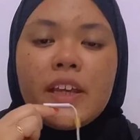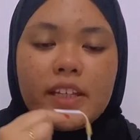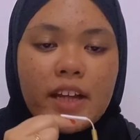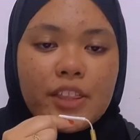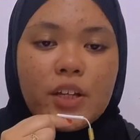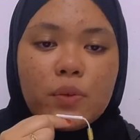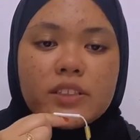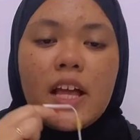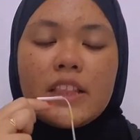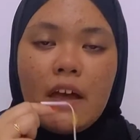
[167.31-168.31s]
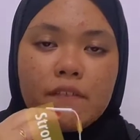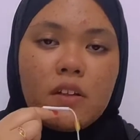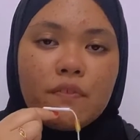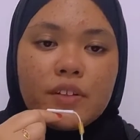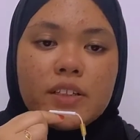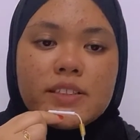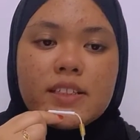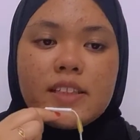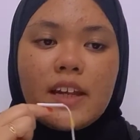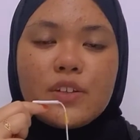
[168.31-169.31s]
In other words, level of currencies
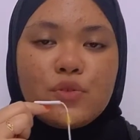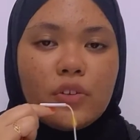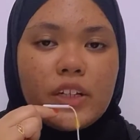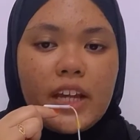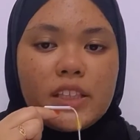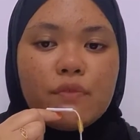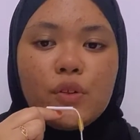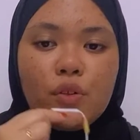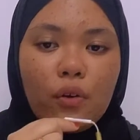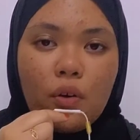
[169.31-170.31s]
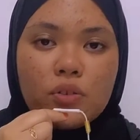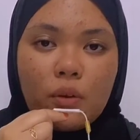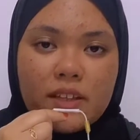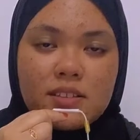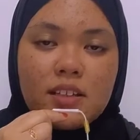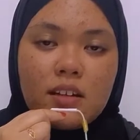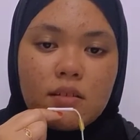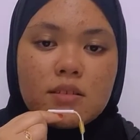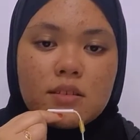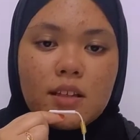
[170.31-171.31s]
that are strong relative to your own domestic
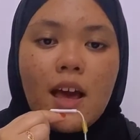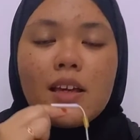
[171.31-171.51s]
currency